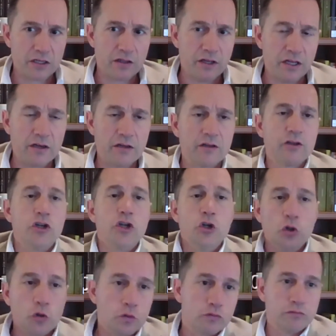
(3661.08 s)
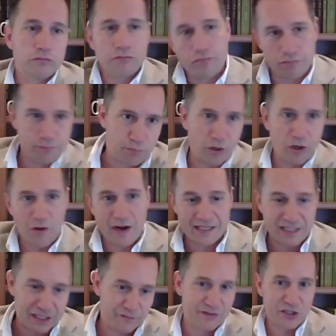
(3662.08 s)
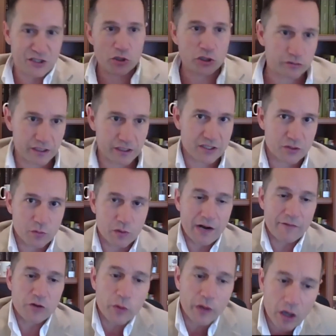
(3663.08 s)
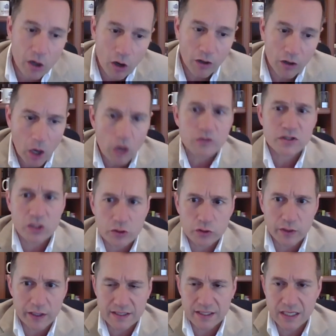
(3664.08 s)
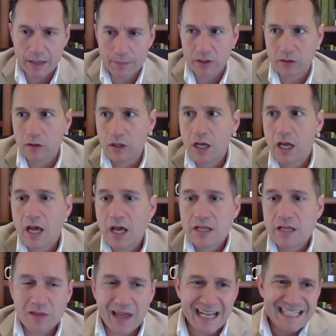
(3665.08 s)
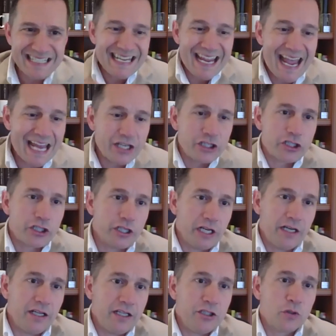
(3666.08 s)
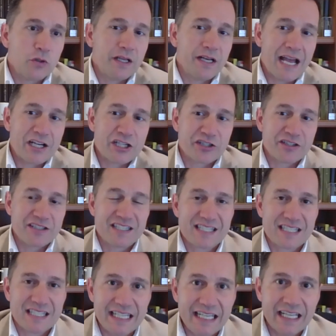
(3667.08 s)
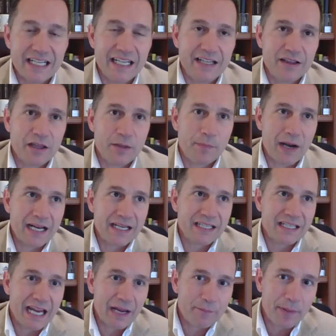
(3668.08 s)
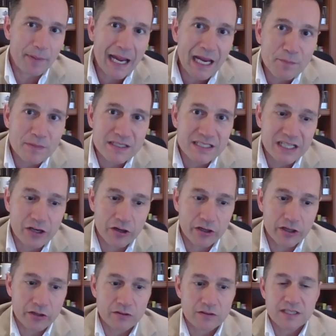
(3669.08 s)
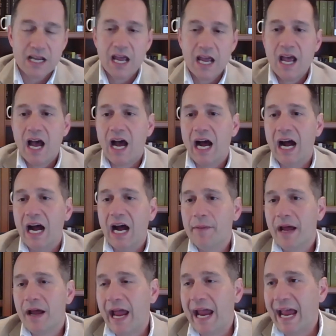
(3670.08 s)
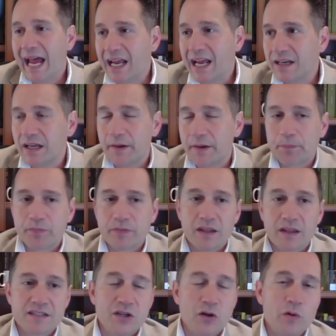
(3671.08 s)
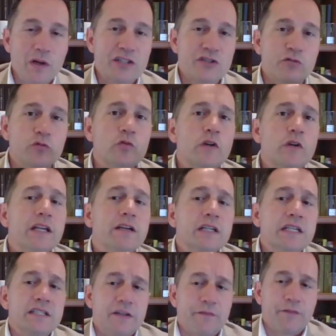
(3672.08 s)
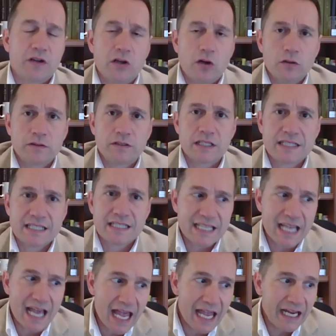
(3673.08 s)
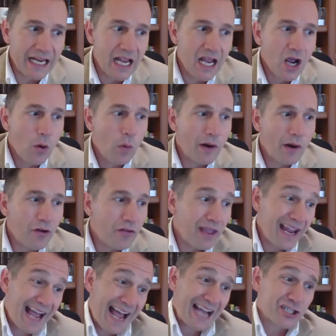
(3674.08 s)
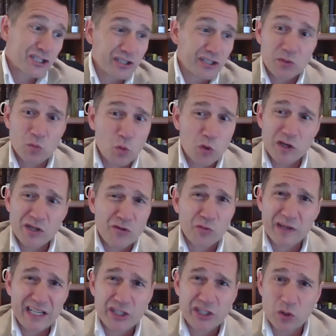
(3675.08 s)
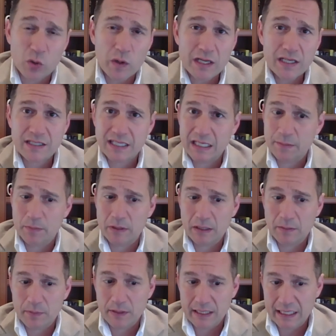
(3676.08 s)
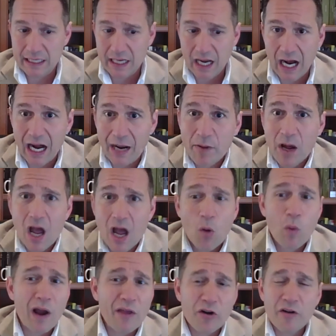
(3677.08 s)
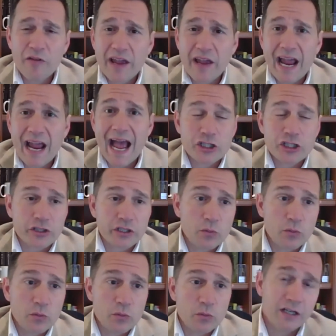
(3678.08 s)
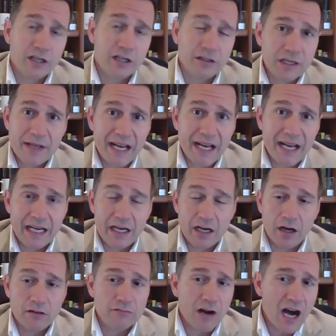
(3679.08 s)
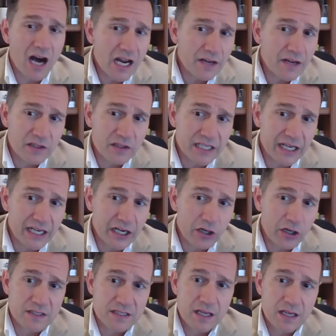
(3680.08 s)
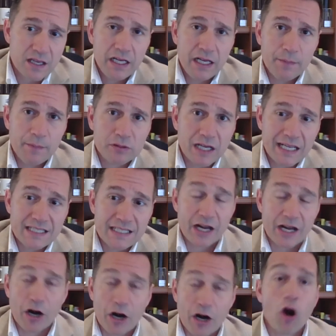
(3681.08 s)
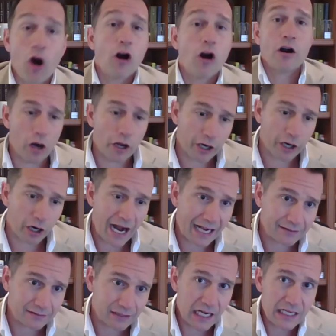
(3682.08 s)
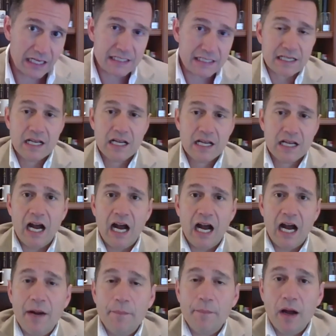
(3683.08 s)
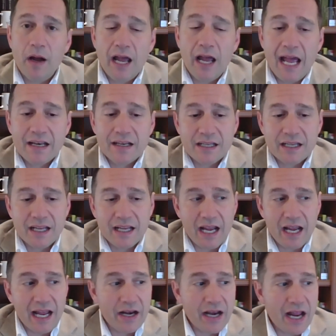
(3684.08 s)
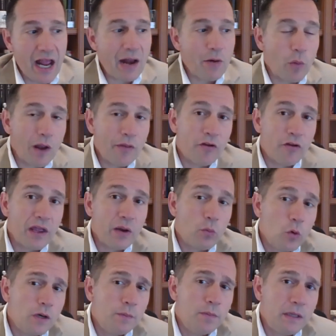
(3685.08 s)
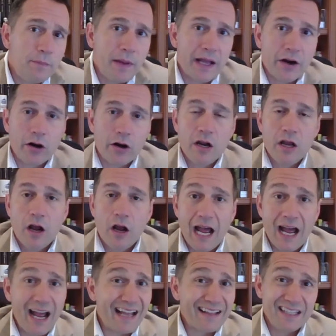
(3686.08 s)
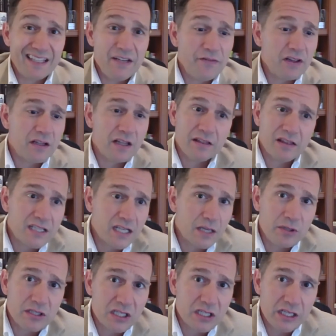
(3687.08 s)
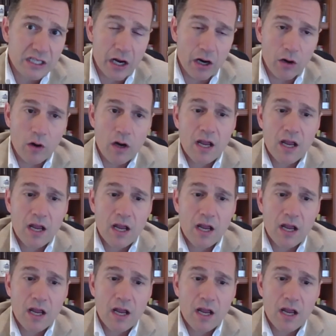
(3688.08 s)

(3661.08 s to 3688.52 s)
the new progressive socialist, whatever you want to call them, also trade skeptical. So that tension, you can actually see it in the Biden campaign materials. Um, and so it's really difficult to say whether they actually would rejoin TPP, um, whether they actually would eliminate a lot of the tariffs in place that are on our allies, um, and and and whether they would be better at even at the WTO.